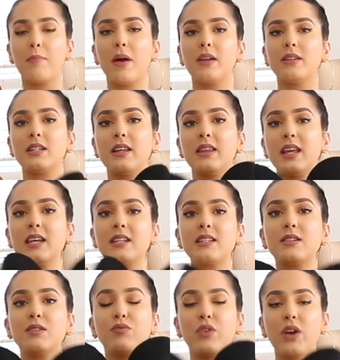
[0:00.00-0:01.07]
But
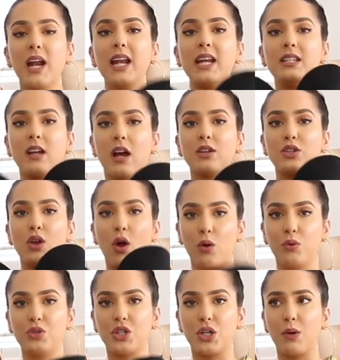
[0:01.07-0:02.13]
this really does
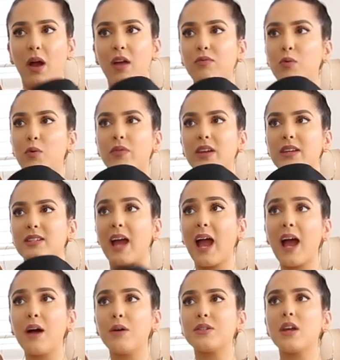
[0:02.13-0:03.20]
hold you. I've worn this
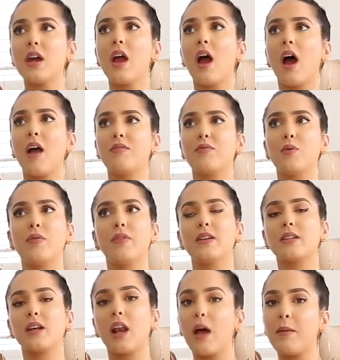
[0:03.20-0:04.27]
out, I've worn
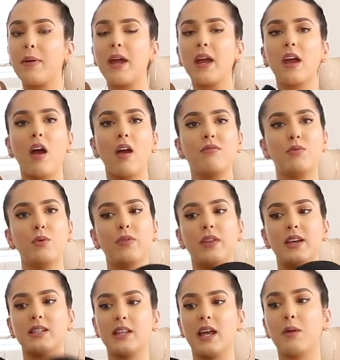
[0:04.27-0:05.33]
this clubbing, I've worn
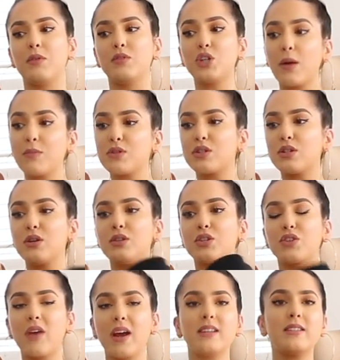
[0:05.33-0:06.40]
this like with
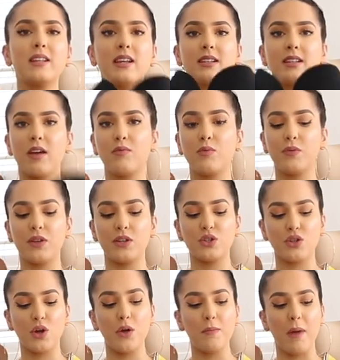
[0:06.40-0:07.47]
jumpsuits, dresses, I've worn this
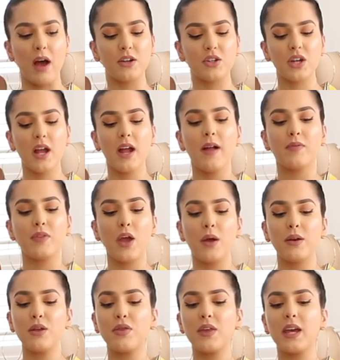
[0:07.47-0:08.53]
so much. The
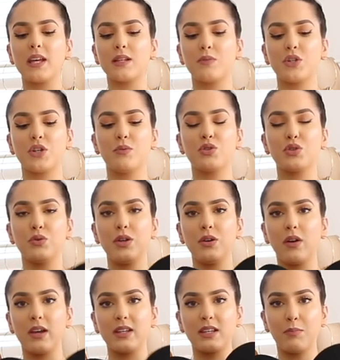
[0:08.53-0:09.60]
only thing is, which I'm sure you
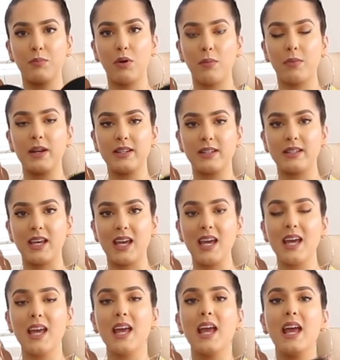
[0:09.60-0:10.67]
guys can probably
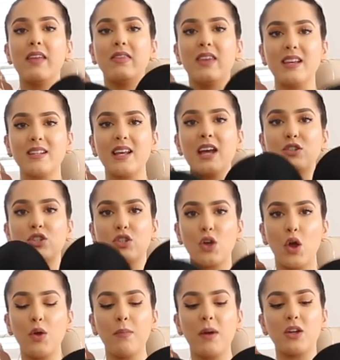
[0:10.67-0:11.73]
see, this has
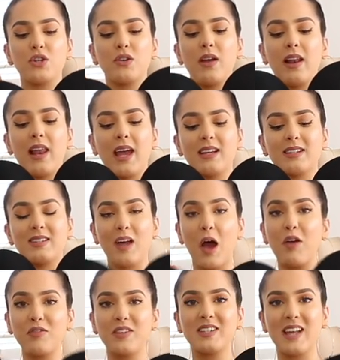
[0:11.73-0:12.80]
so much like
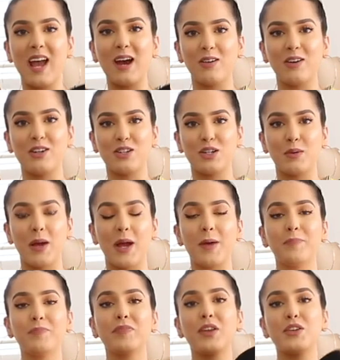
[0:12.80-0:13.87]
surface area to
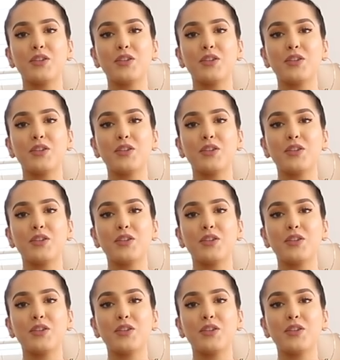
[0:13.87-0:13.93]
it.